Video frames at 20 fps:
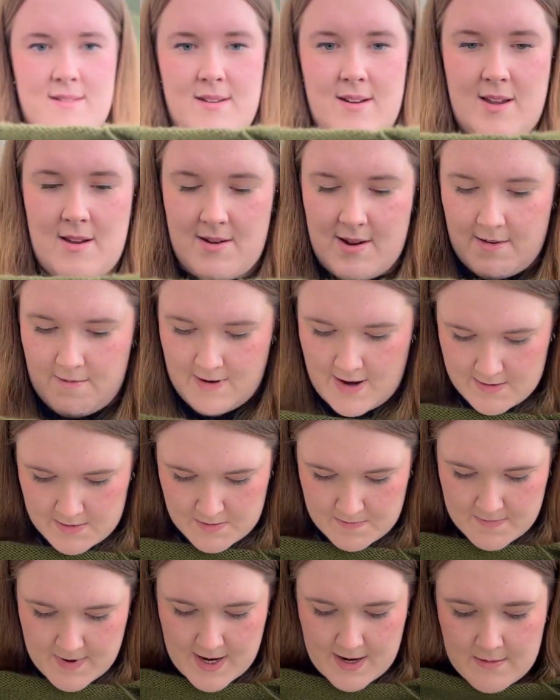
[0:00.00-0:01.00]
going round
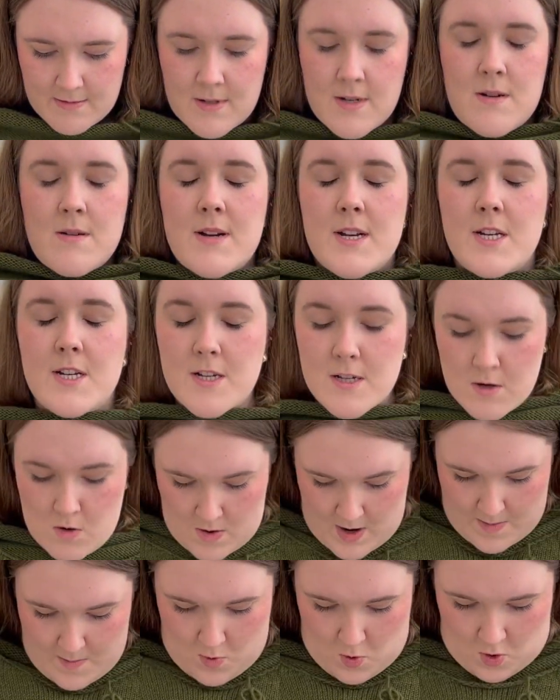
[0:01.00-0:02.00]
and round, which is
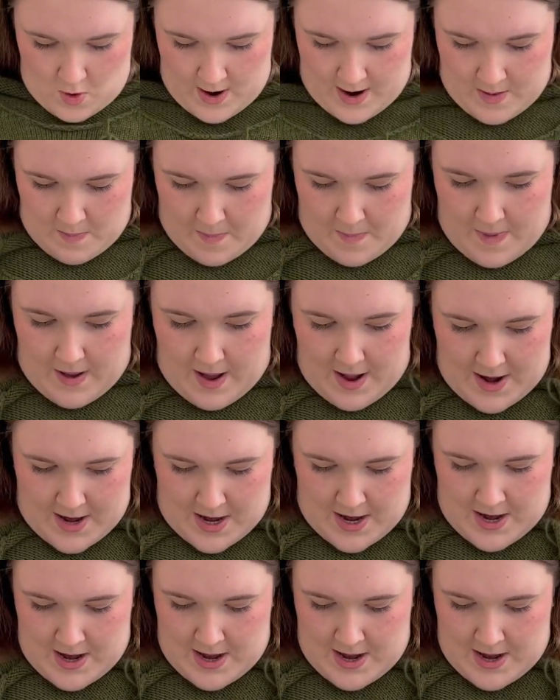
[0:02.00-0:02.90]
quite boring, but